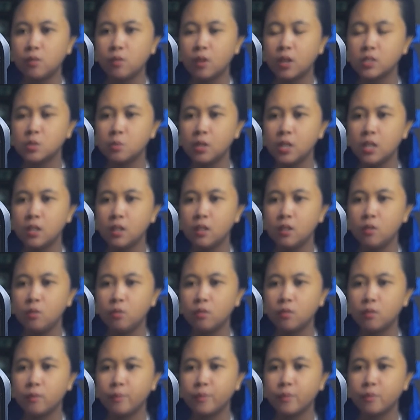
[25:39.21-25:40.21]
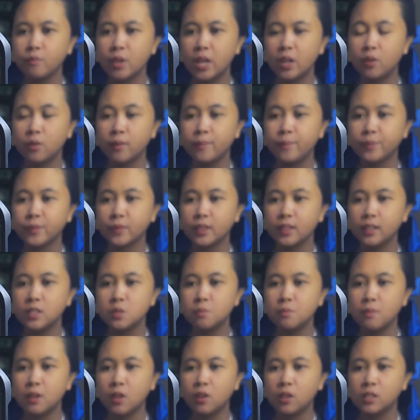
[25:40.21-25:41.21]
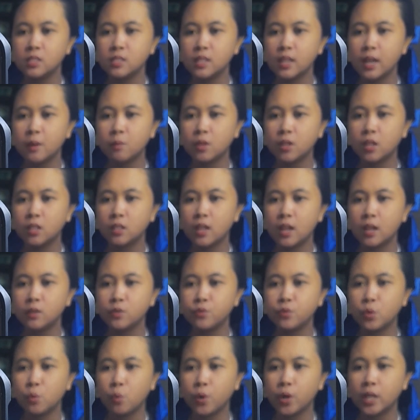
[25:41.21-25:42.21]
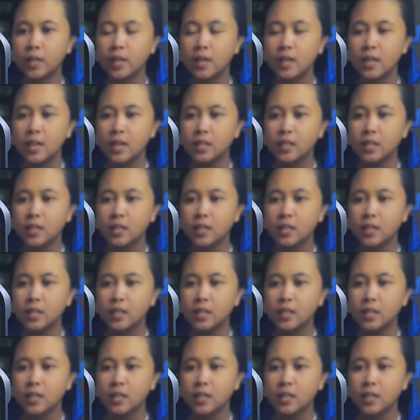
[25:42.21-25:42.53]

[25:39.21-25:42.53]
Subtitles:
you actually look better. It's because I'm cut out for work.